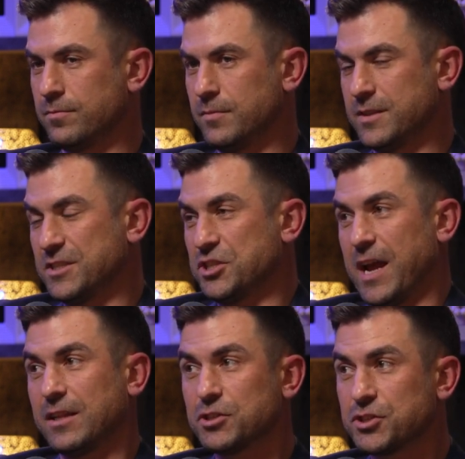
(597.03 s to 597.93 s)
it's
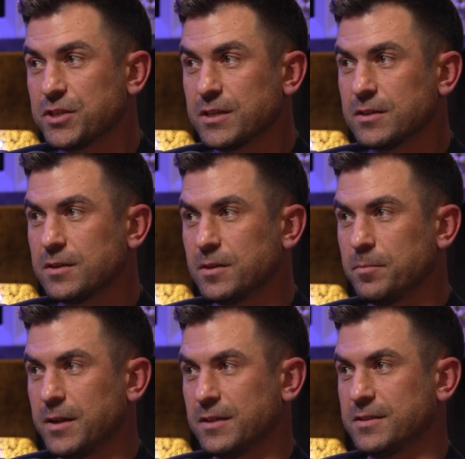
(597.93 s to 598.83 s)
challenging,
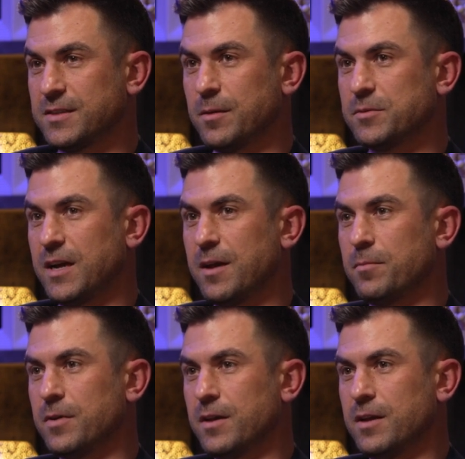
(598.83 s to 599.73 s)
but at the same
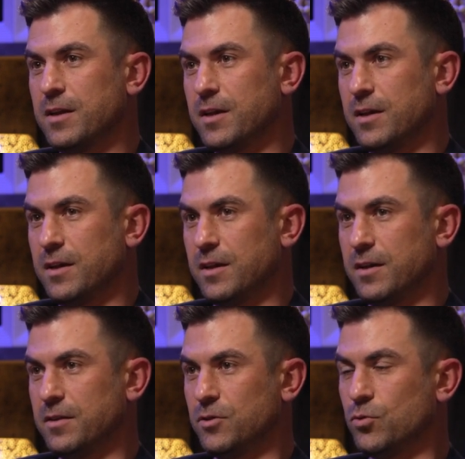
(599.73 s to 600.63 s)
time,
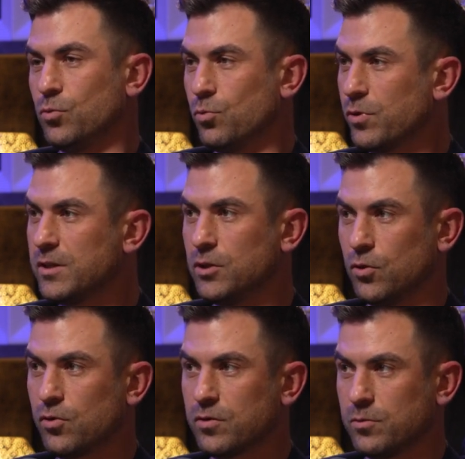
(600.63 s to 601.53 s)
you'll really
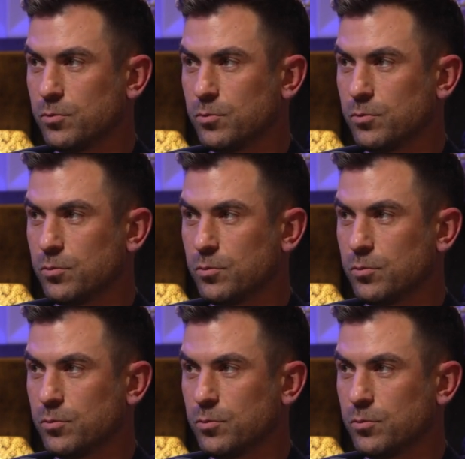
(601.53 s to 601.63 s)
learn